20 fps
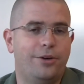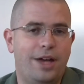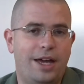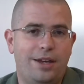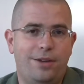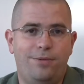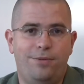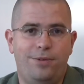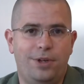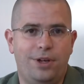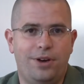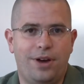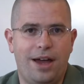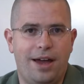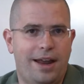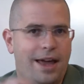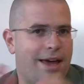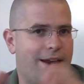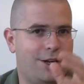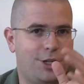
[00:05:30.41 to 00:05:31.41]
had to figure
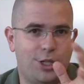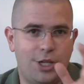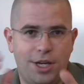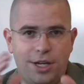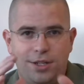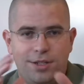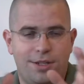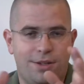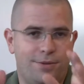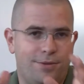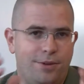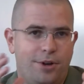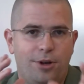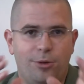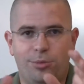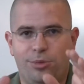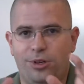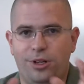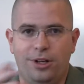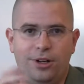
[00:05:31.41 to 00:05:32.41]
out how to change the
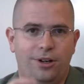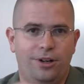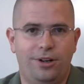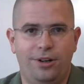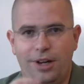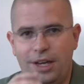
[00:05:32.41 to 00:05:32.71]
default printer